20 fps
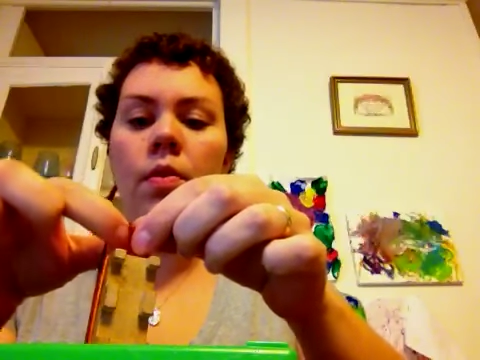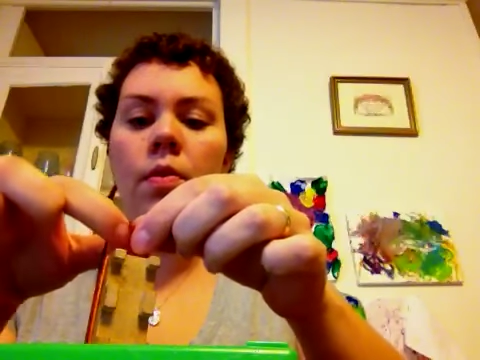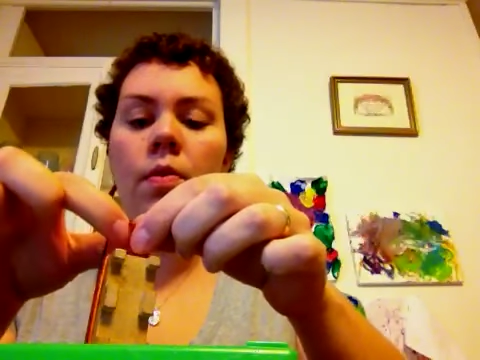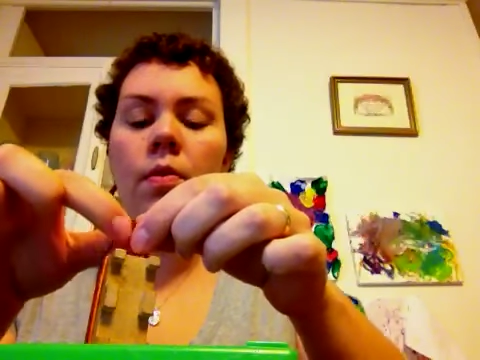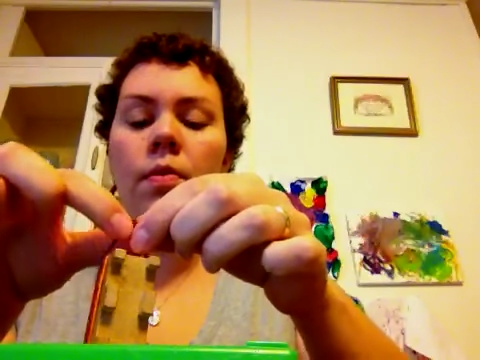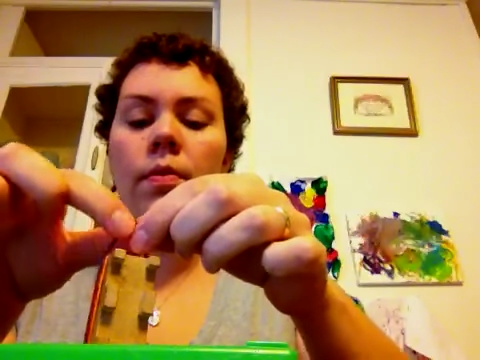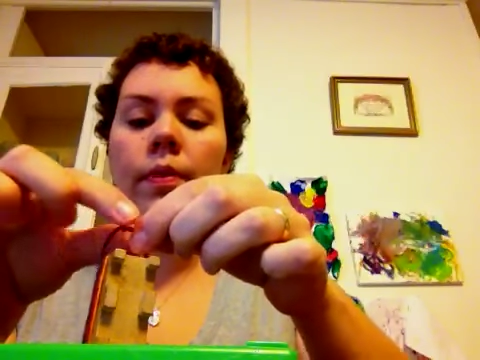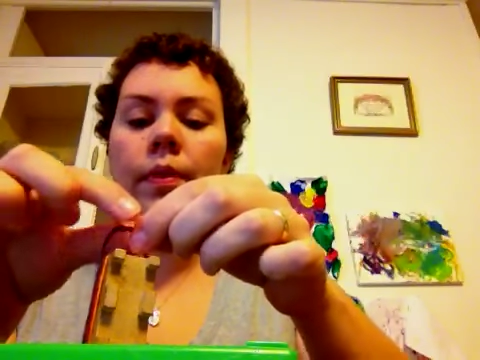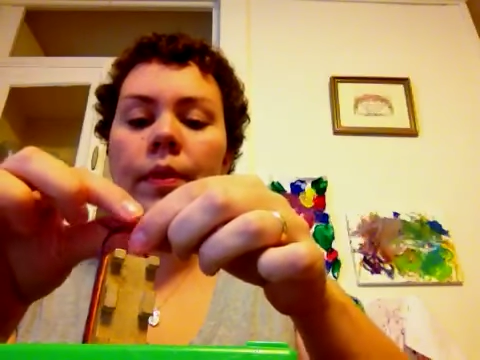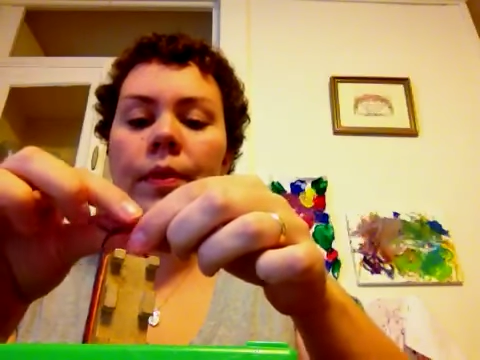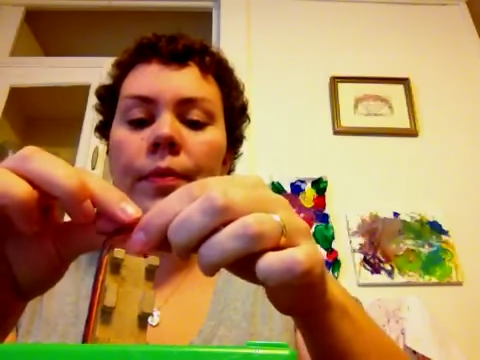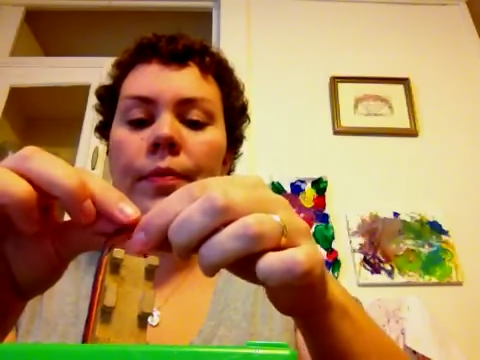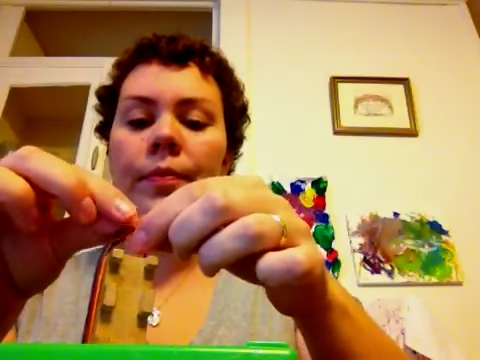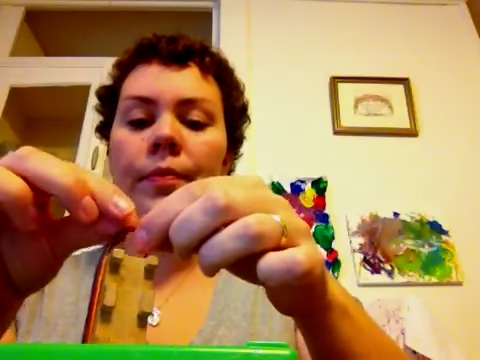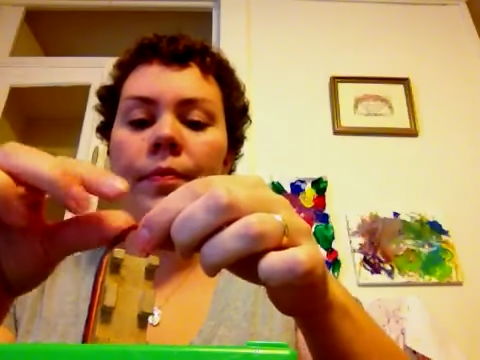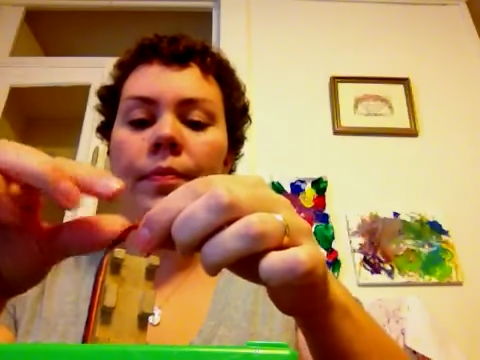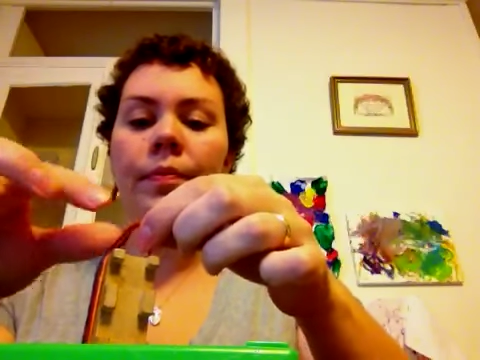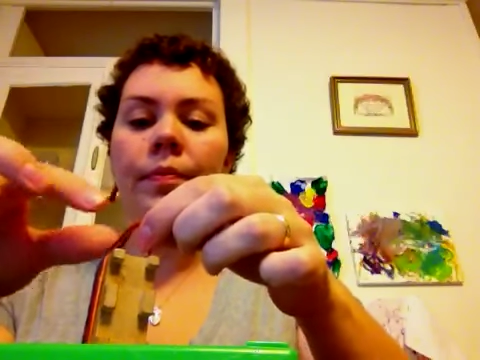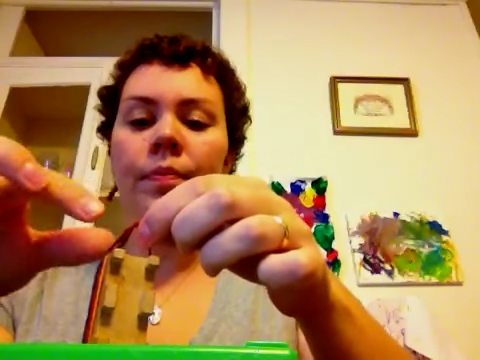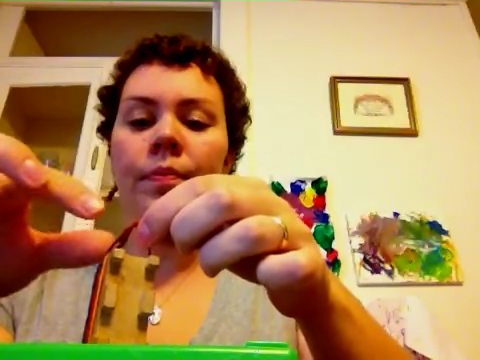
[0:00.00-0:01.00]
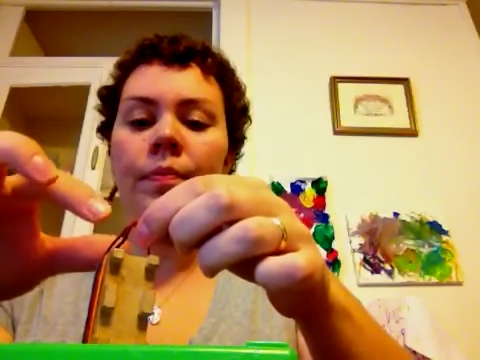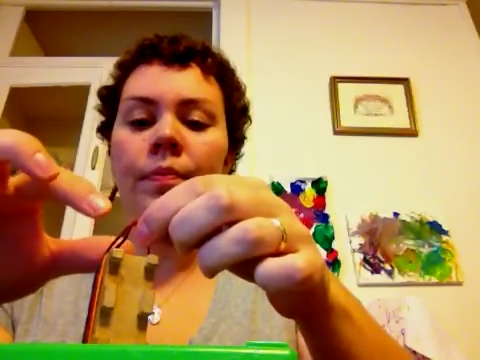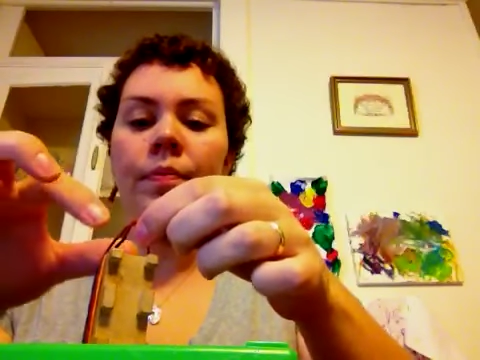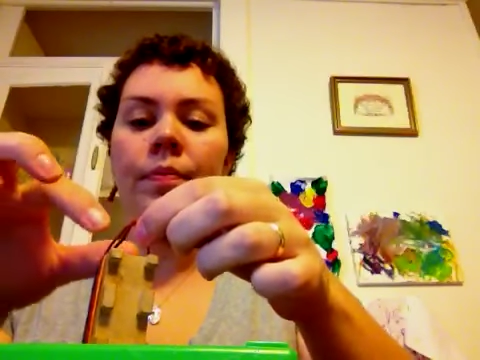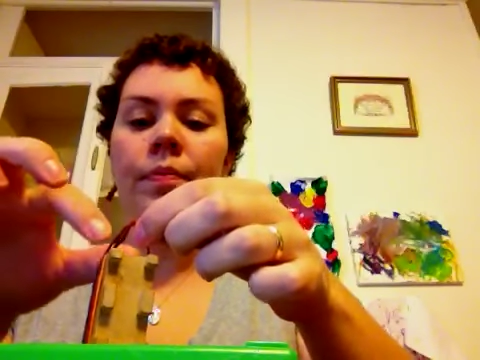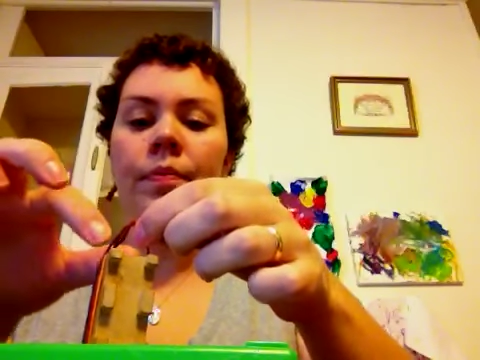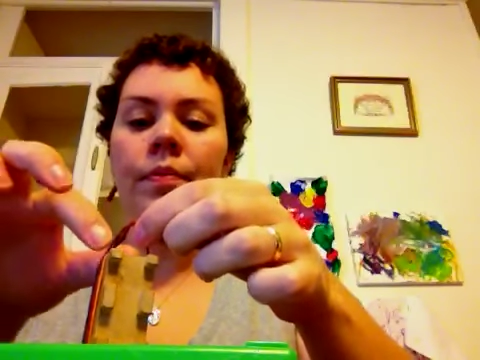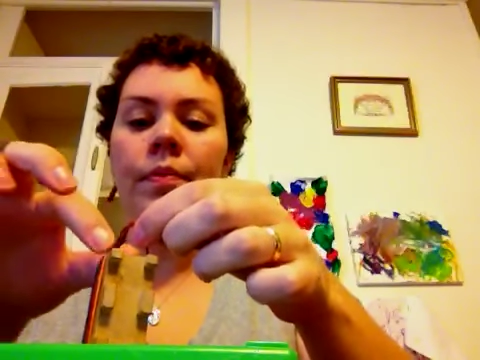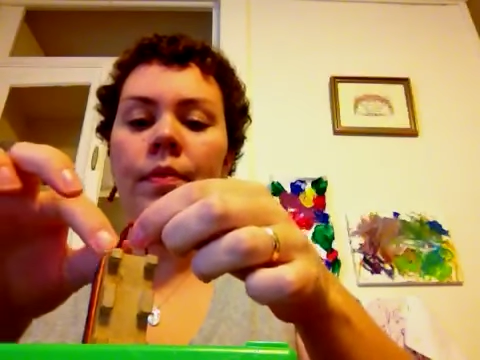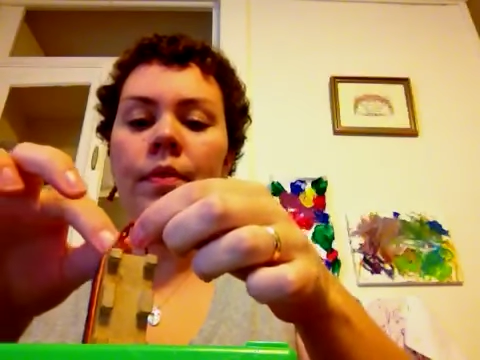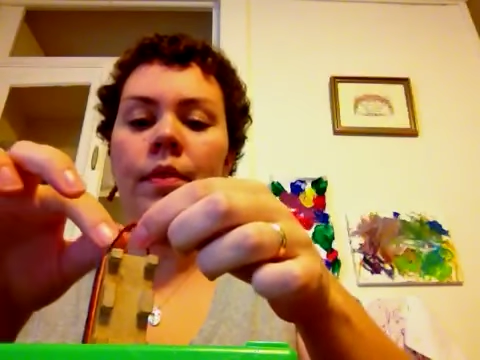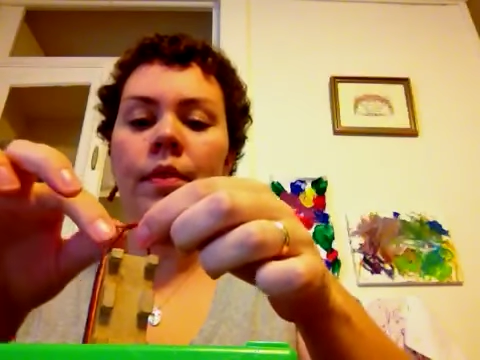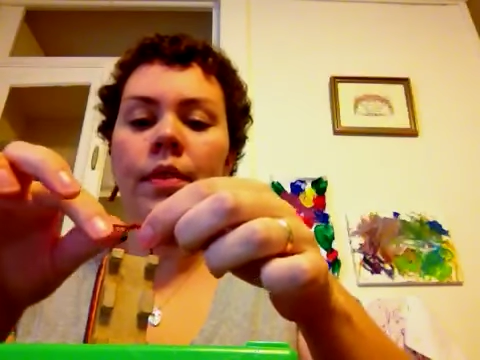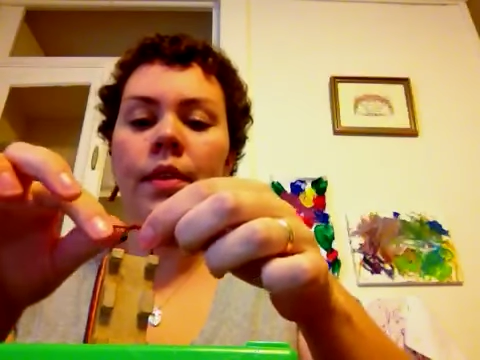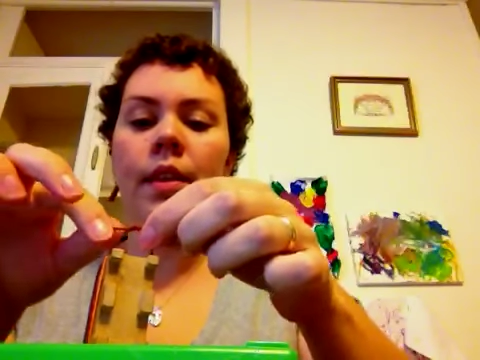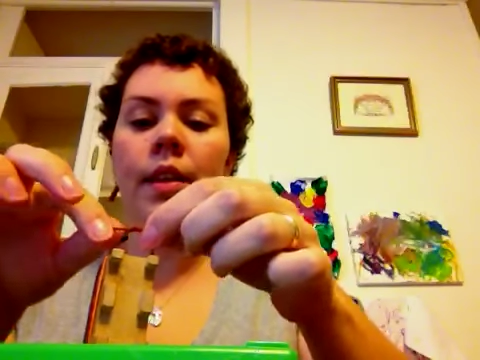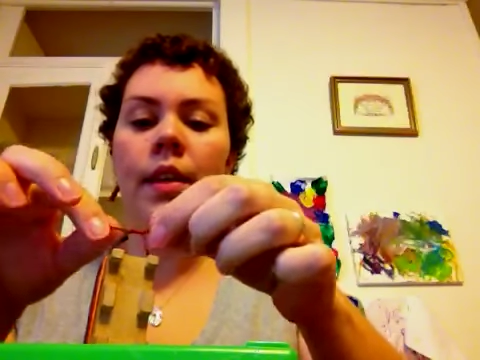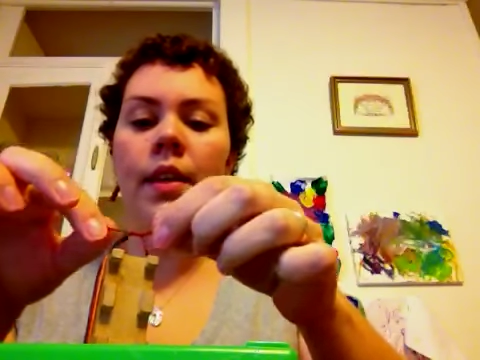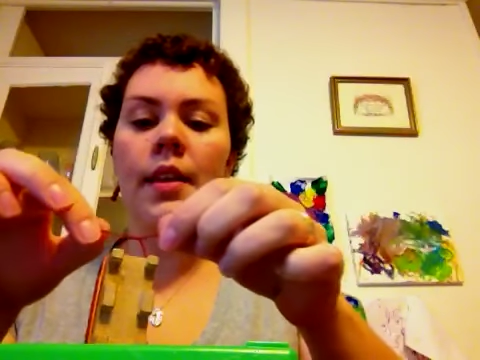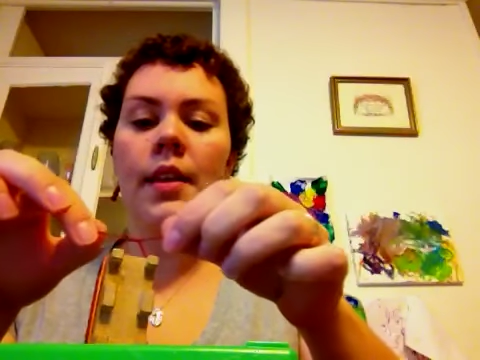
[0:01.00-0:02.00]
over,
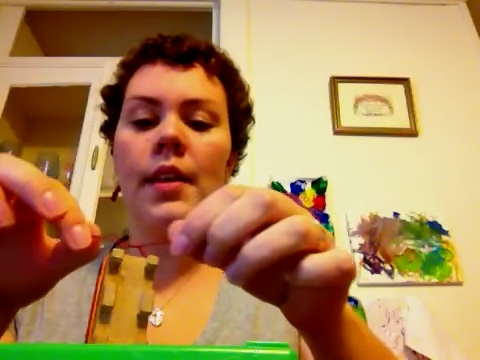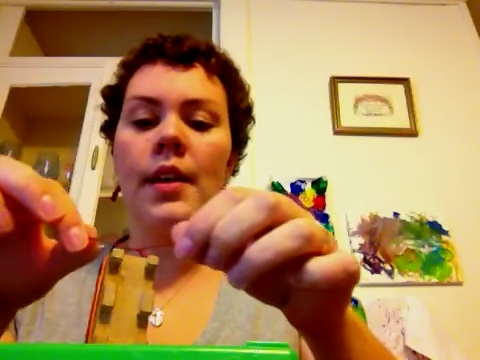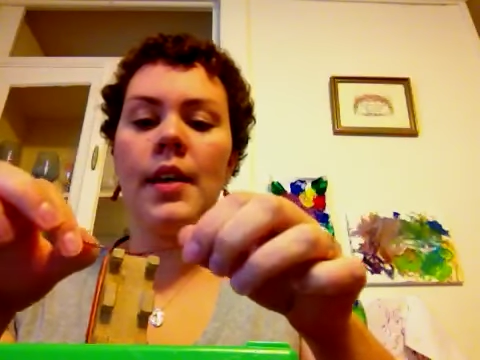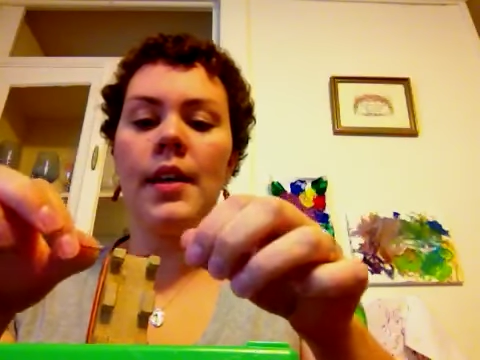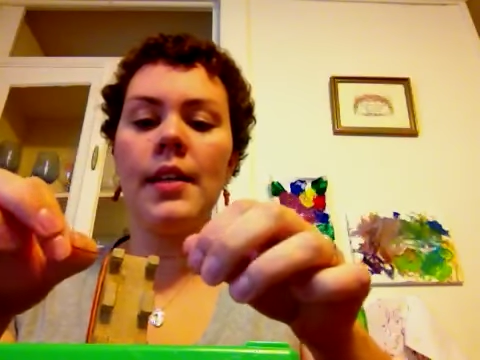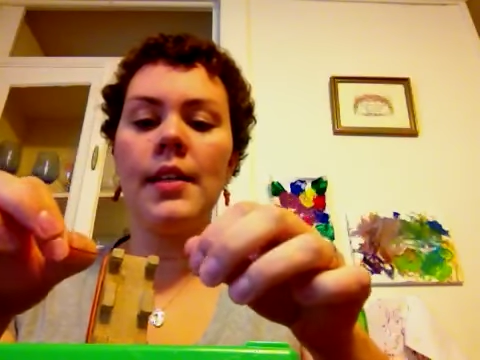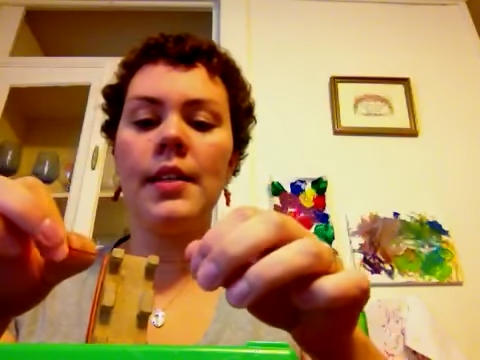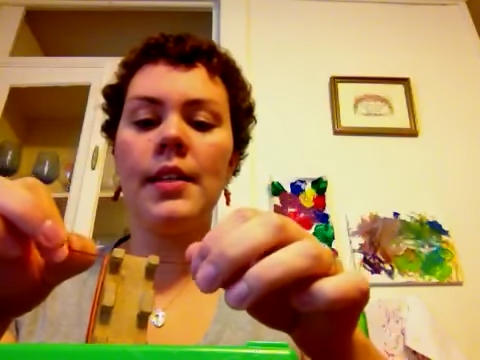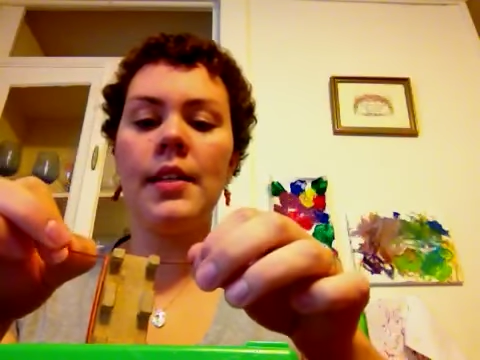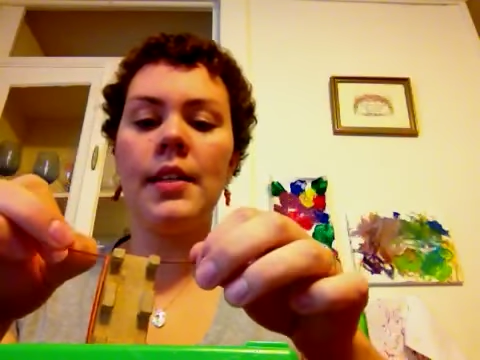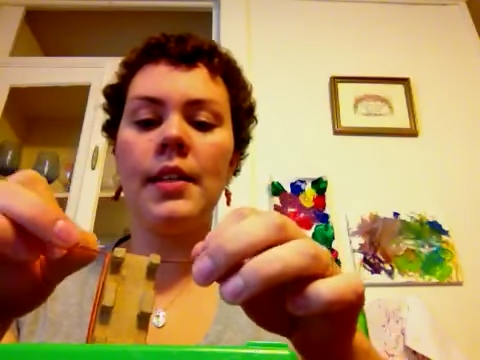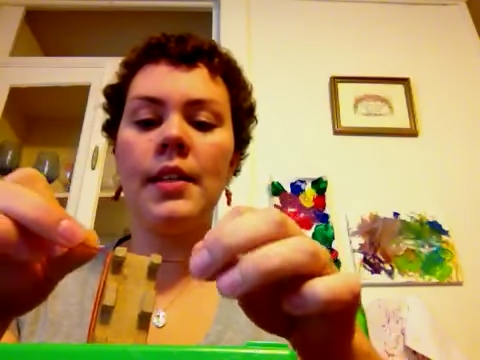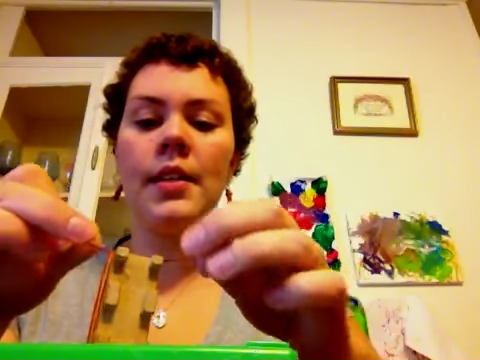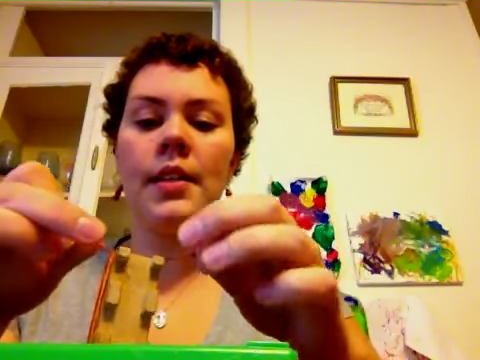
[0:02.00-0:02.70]
like that.